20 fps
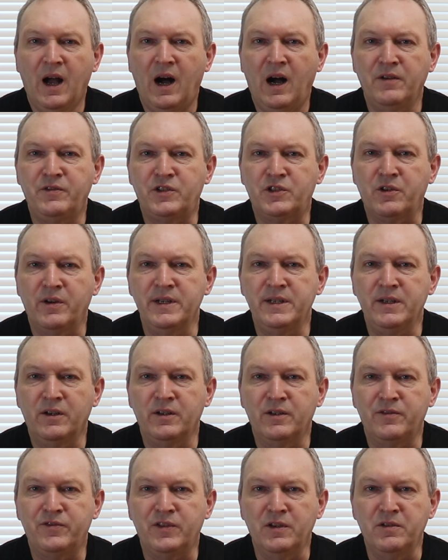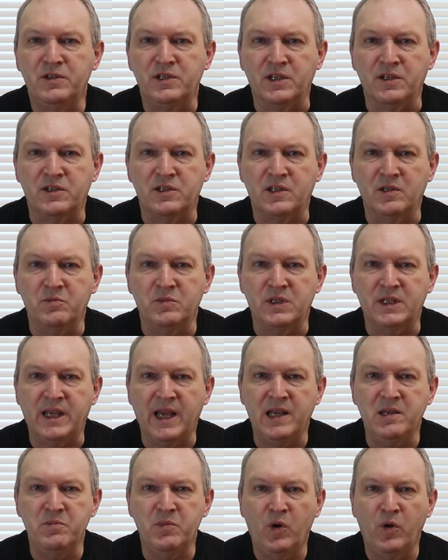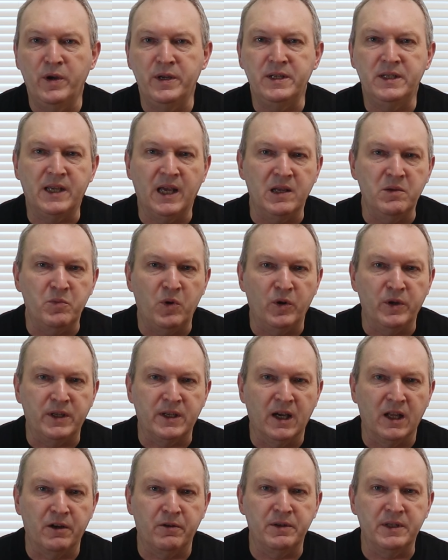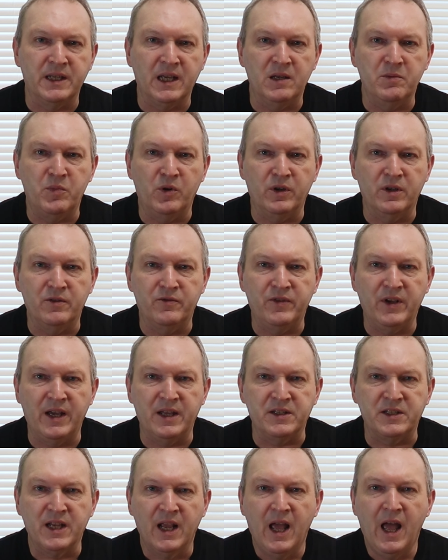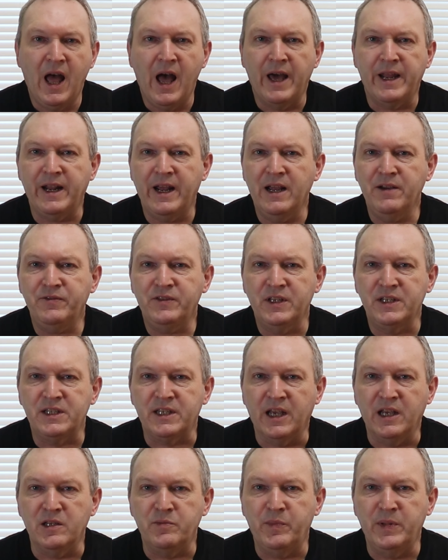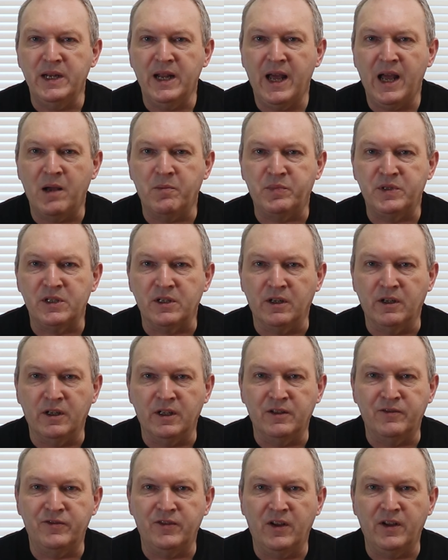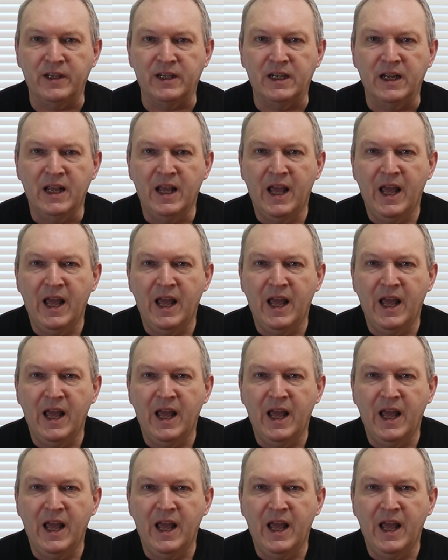I've tried it on a few systems, Game Boy, Game Boy Color and Game Boy Advance, and I have to say it's been absolutely fine.